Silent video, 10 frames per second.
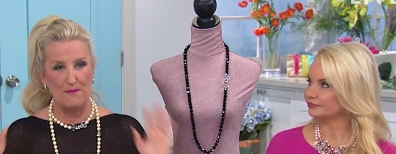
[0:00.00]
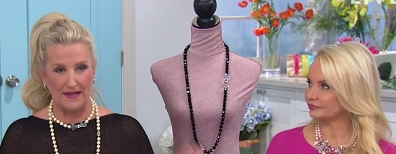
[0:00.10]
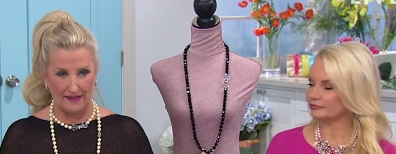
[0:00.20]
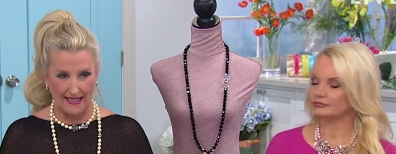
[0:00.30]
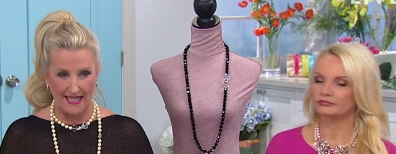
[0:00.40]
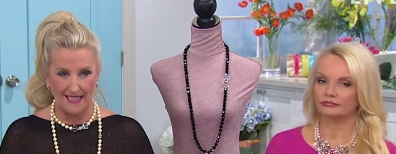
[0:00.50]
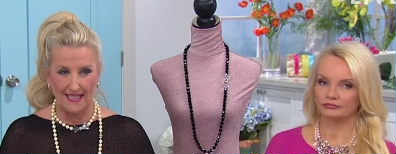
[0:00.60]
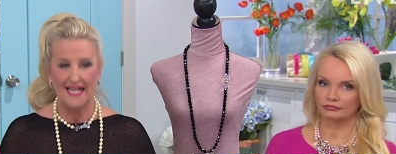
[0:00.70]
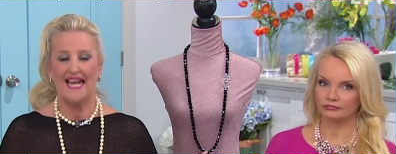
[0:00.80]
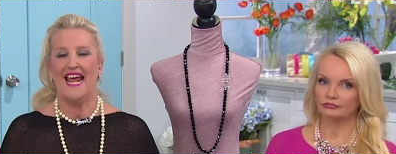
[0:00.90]
Speaker 1: a million
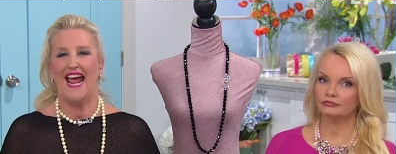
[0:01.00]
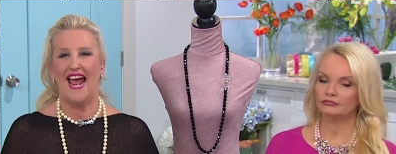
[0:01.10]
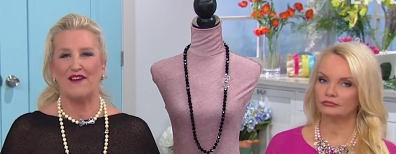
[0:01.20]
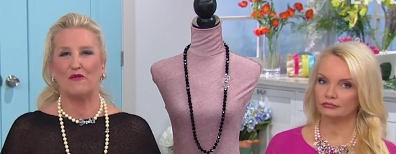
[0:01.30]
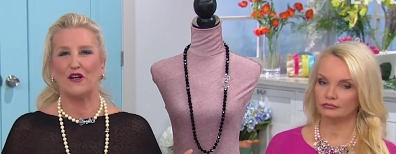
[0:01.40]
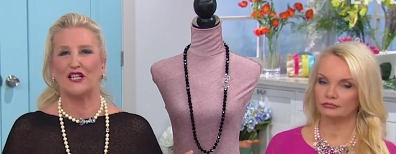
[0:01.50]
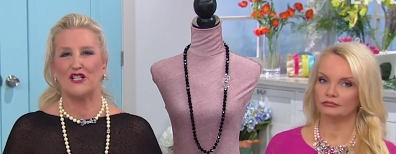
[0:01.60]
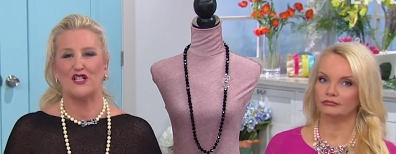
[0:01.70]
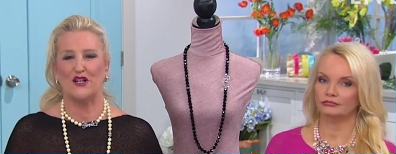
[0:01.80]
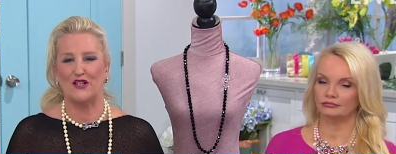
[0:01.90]
and we're
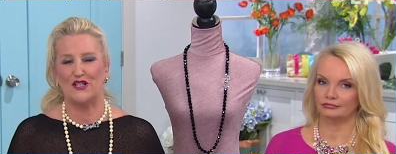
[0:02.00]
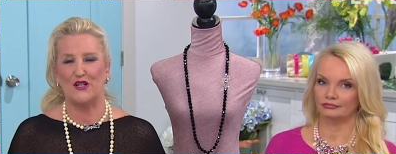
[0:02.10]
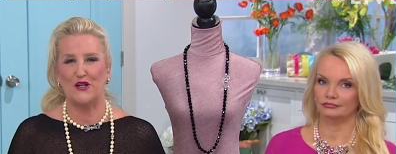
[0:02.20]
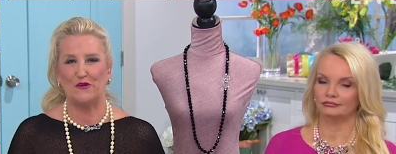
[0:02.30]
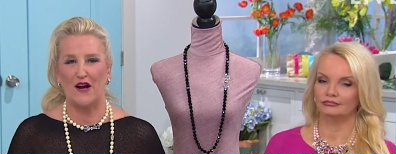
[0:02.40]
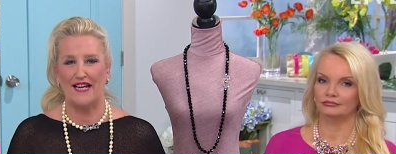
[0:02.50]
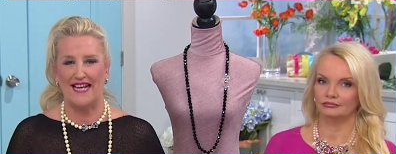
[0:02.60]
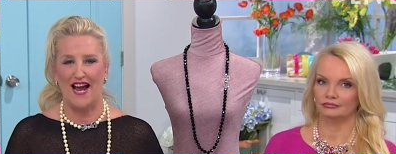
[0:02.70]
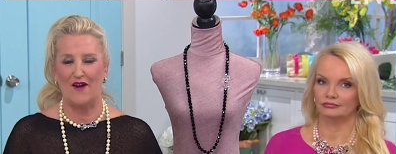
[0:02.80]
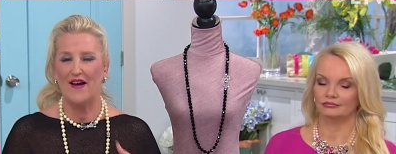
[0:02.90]
gonna show it to you right
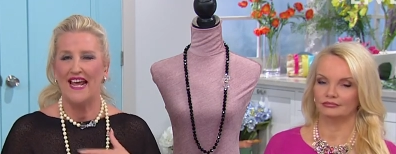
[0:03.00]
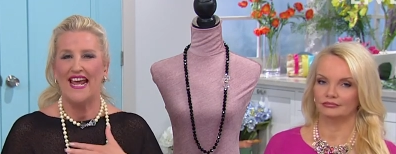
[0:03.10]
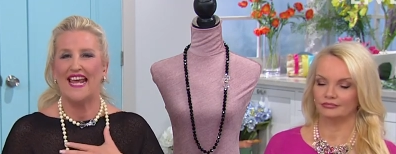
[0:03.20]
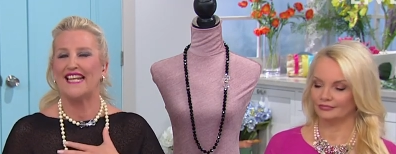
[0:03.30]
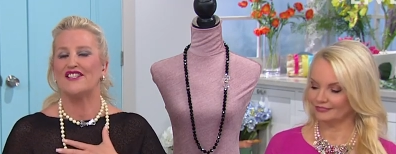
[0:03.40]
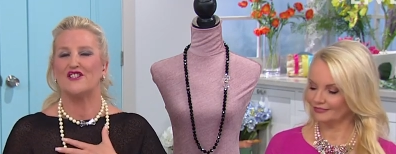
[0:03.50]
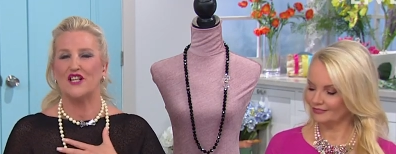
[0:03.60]
now. It is